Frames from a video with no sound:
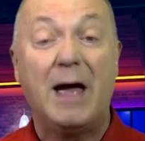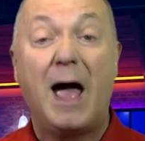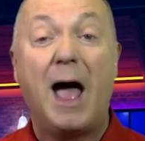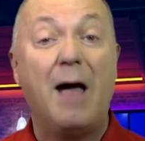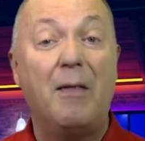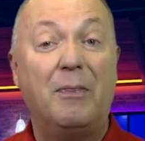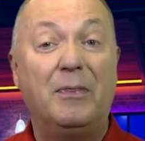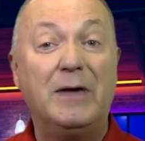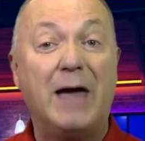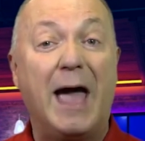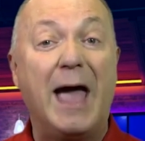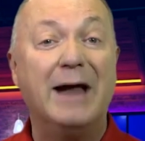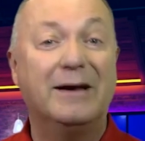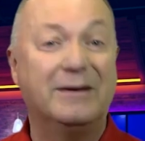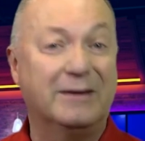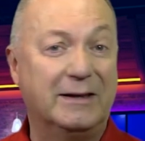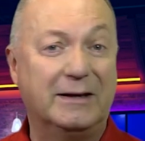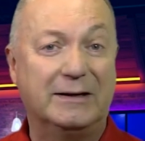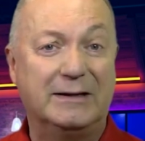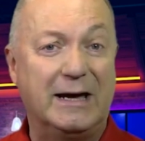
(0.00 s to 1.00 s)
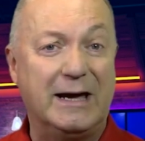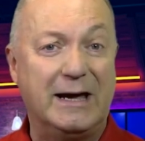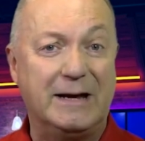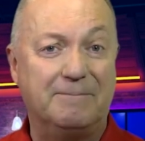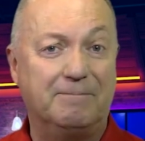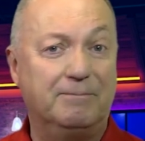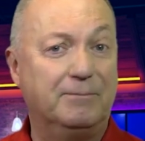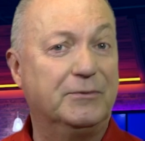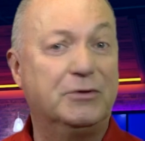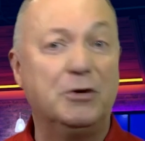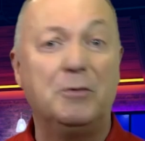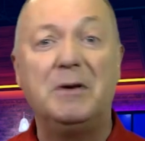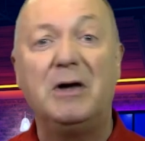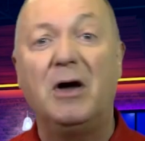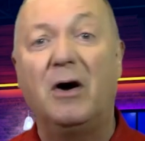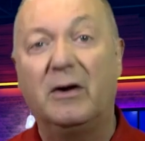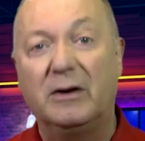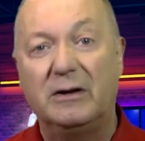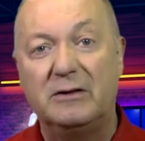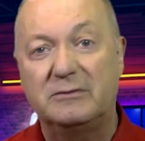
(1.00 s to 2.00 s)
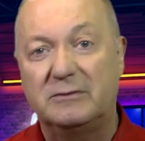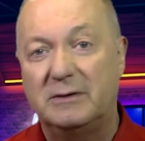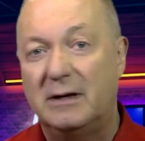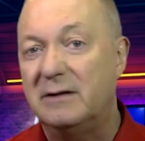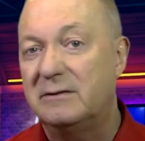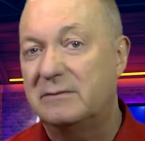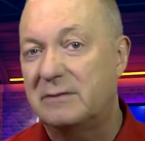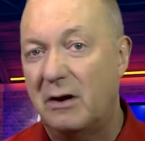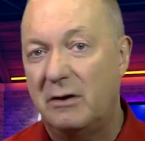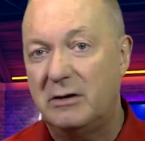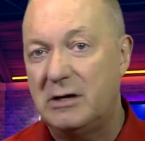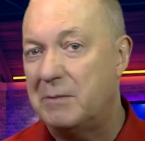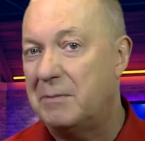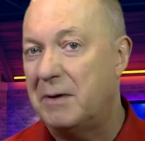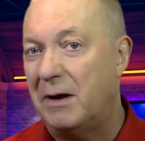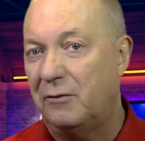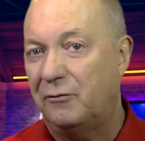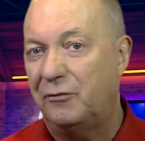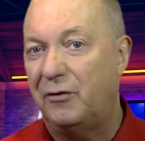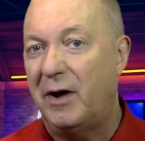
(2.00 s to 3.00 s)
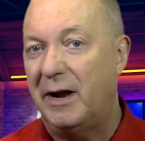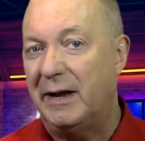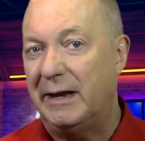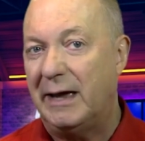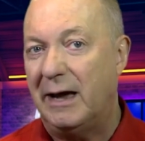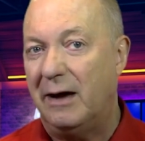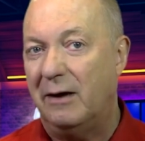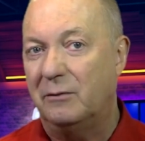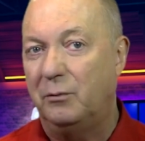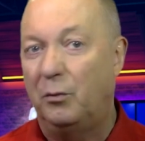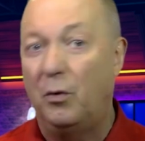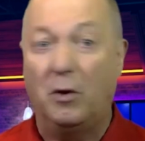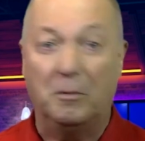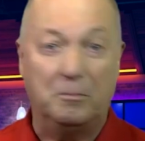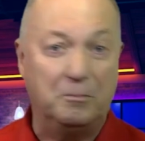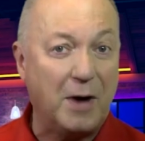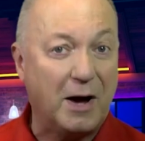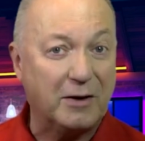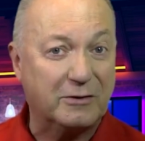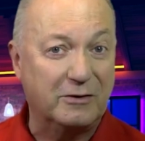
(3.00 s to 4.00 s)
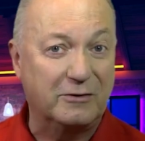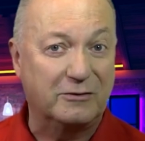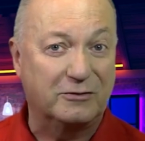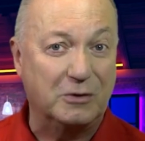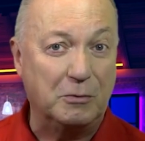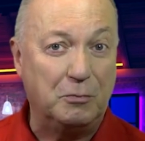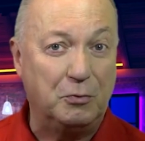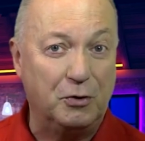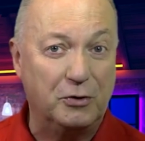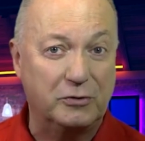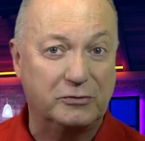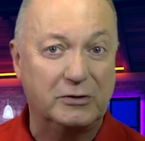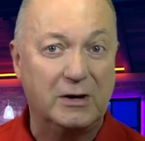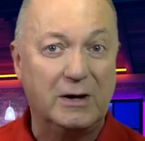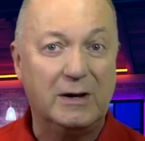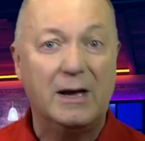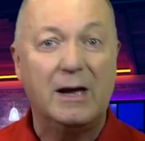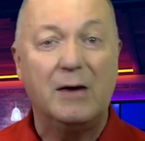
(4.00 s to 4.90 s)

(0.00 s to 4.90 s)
At the end of the day, to be honest, it's only about finding out what buttons to push,